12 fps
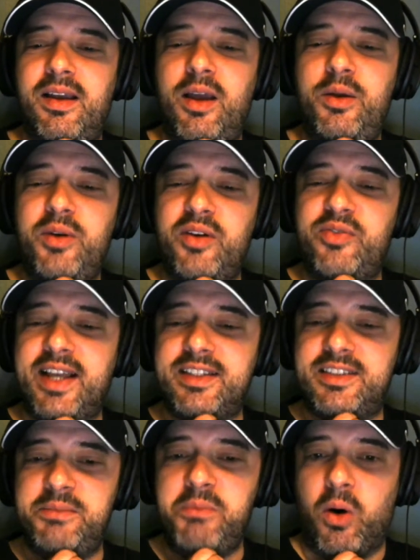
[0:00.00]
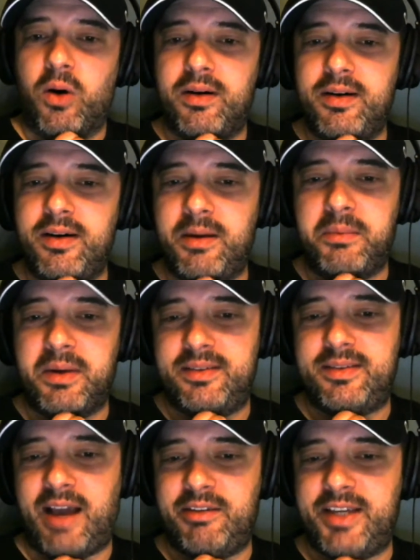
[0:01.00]
Who do I fancy more?
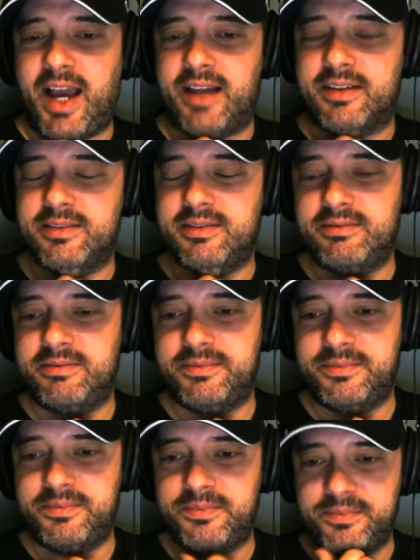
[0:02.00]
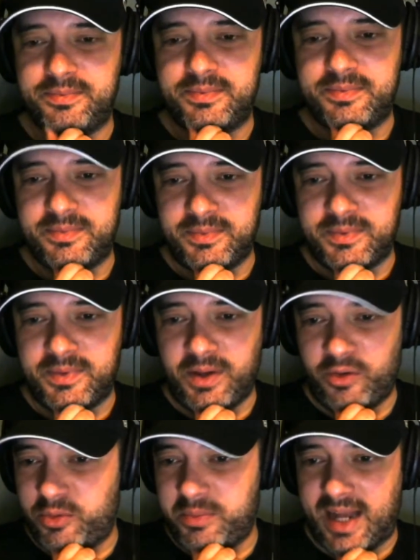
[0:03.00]
Harry Kane.
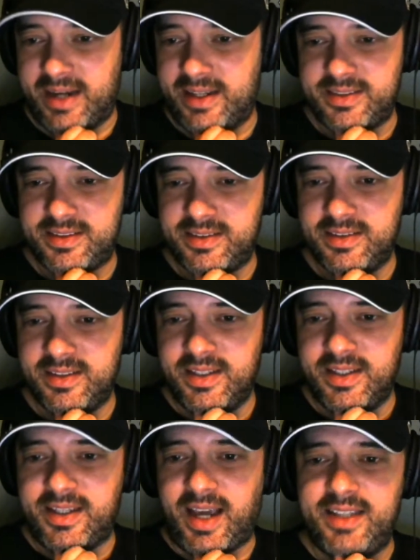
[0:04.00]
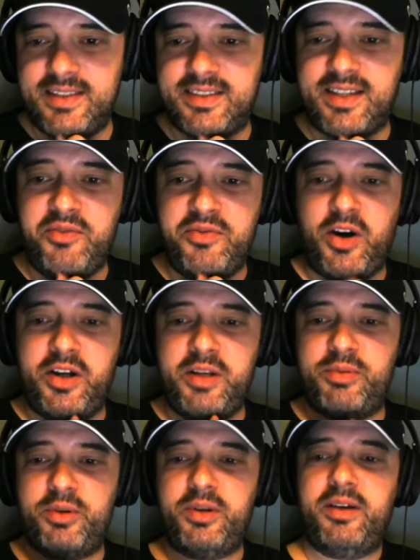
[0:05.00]
From that list. Kane, Son, Vardy,
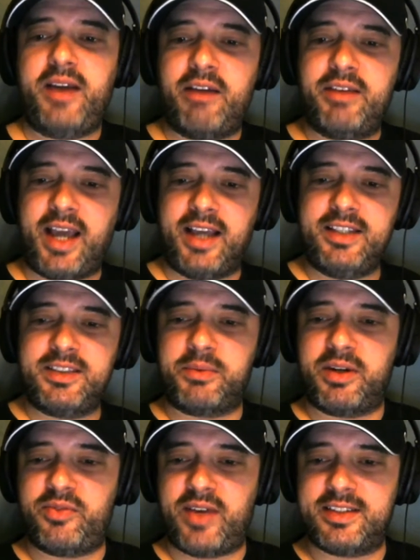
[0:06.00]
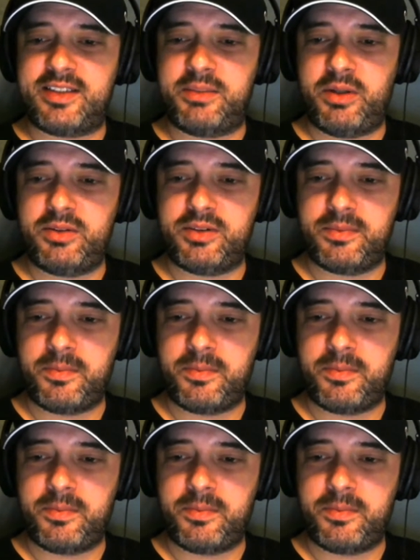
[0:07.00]
Bruno. Harry Kane's the one I fancy most.